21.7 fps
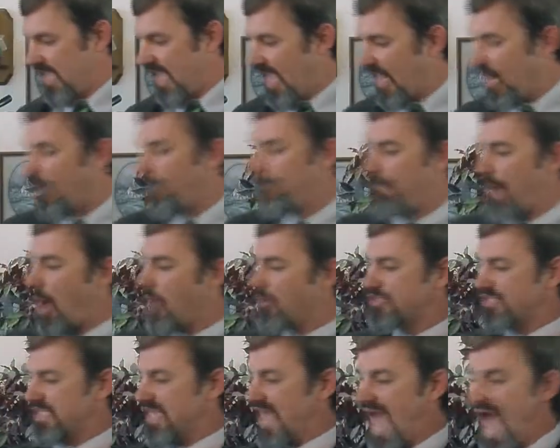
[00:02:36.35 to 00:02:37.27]
It'll
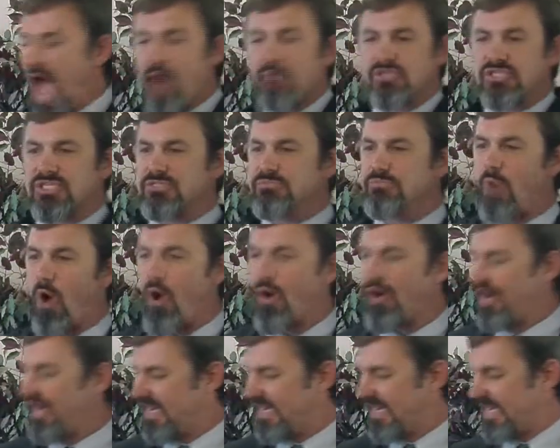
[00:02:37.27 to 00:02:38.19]
boast in how
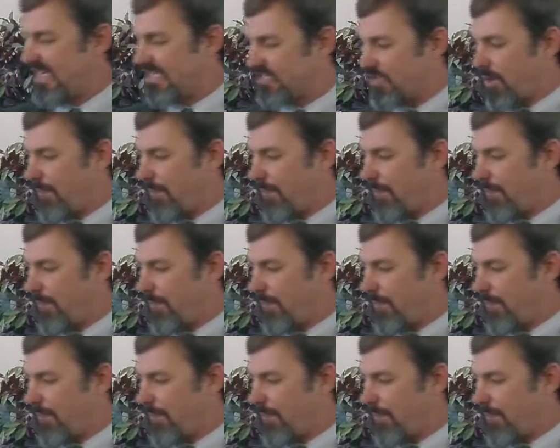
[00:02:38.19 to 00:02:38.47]
smart it is.